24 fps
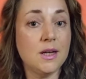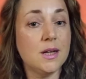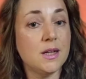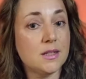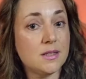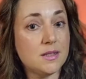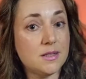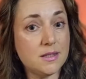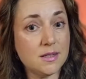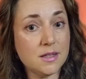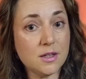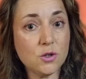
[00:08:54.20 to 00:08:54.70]

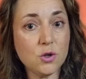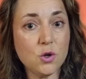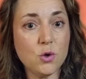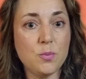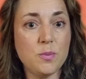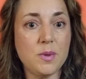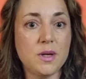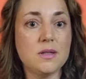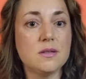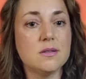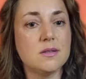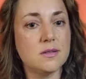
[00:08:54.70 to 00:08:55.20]
0
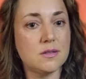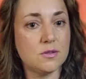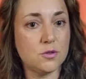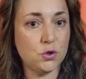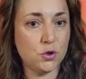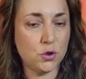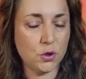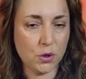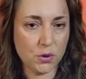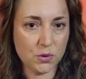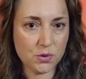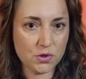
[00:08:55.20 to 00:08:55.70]
means
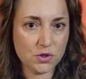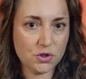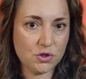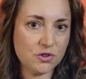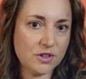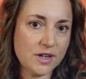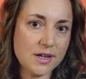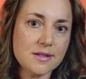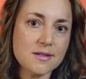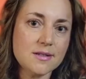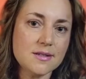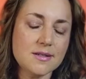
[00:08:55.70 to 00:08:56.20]
no
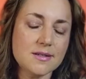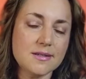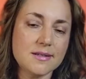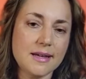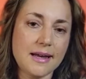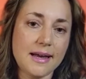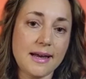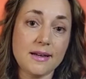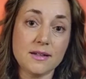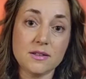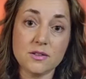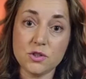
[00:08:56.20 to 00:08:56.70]
stress
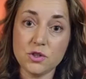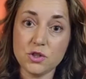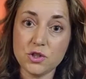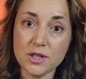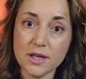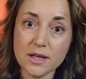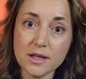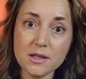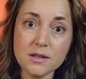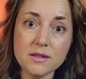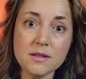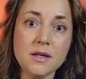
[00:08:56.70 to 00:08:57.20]
and 10
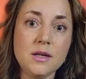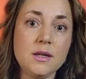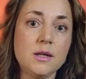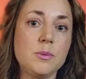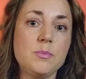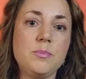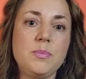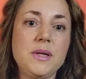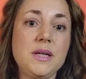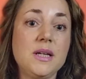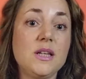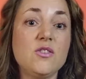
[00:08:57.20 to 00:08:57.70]

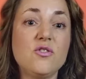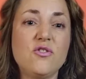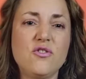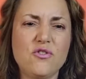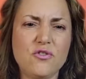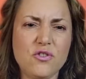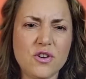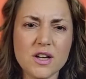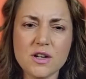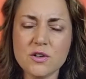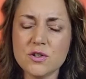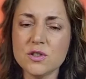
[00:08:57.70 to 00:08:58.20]
being very